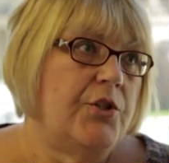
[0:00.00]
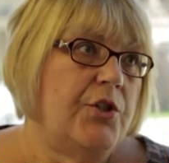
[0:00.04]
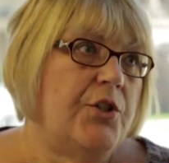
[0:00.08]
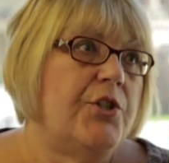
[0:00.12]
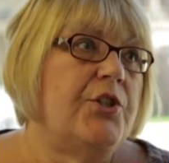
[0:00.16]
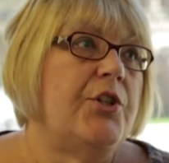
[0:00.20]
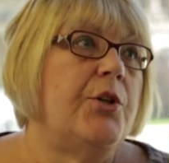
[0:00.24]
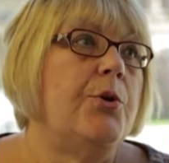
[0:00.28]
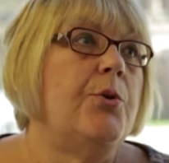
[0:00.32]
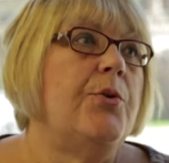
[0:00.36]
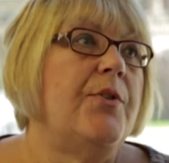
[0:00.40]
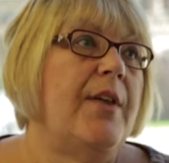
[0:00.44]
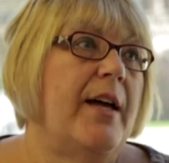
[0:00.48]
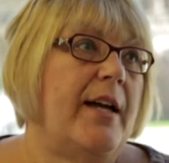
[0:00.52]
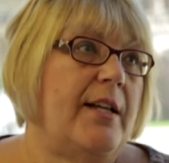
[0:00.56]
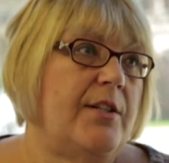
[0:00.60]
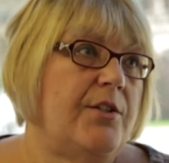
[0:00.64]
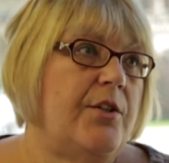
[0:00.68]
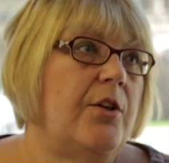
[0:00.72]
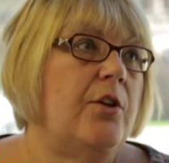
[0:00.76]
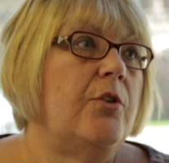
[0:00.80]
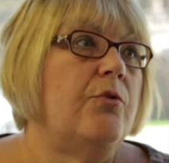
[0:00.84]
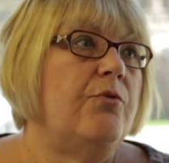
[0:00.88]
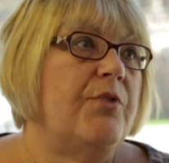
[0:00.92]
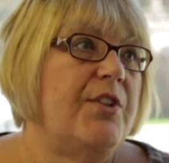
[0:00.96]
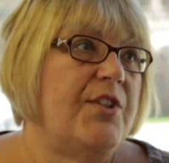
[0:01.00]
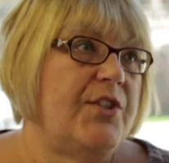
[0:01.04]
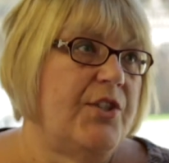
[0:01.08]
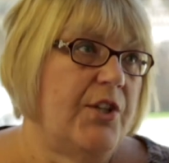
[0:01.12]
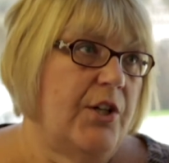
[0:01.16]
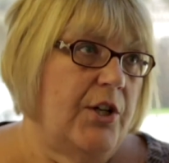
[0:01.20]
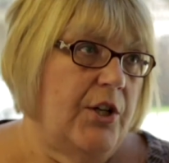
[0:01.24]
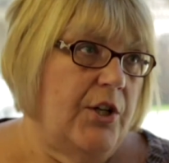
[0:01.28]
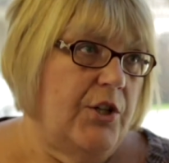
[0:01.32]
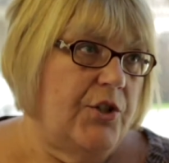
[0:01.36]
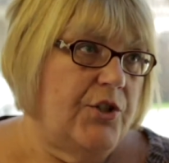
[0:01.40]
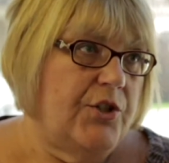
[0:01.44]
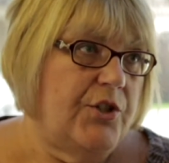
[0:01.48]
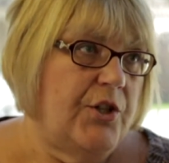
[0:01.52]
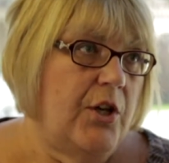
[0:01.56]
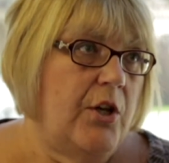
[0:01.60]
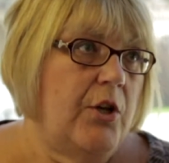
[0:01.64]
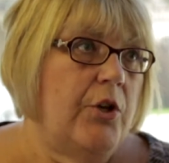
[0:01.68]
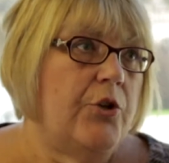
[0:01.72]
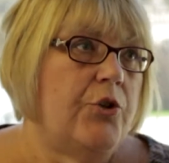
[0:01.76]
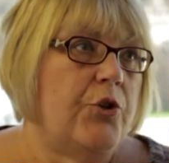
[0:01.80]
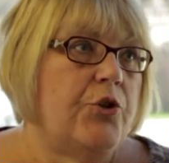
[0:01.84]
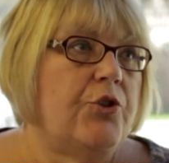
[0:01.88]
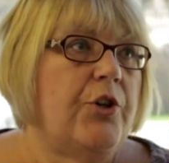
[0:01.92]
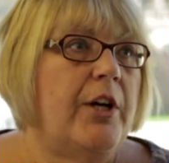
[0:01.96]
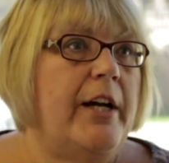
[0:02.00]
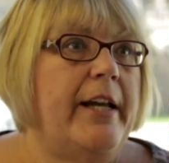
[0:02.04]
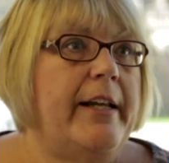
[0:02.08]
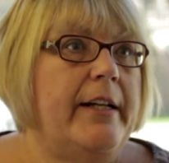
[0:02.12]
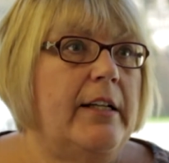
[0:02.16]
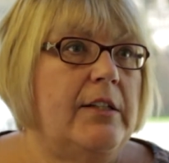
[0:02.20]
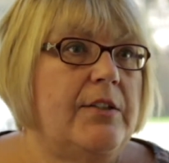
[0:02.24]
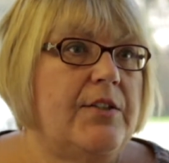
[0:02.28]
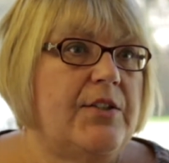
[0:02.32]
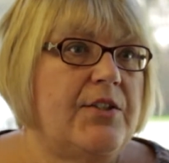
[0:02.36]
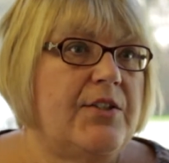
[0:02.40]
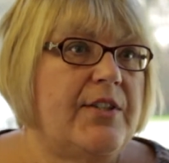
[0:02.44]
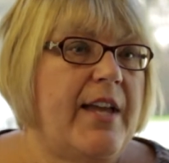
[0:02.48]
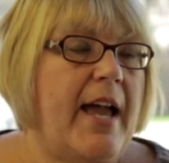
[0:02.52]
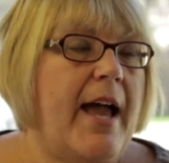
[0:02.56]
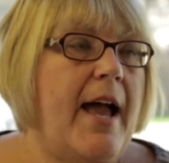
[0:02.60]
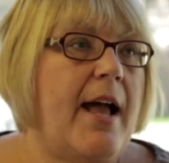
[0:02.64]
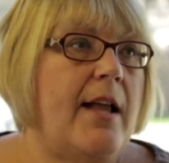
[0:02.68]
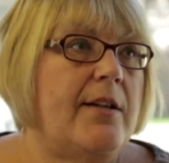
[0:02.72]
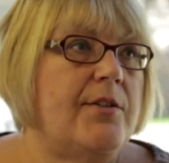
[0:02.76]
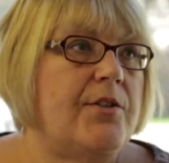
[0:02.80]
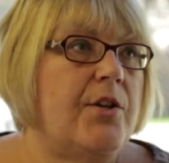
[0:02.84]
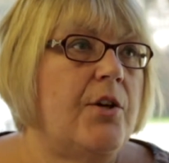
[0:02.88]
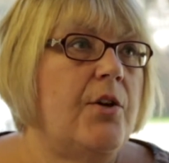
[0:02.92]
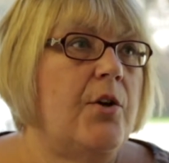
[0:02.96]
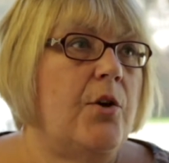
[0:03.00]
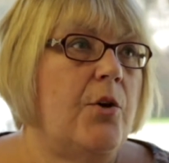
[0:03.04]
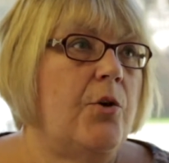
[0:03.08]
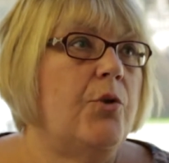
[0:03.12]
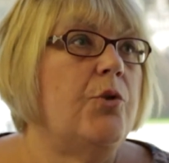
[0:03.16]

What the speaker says: to do that research, to try and understand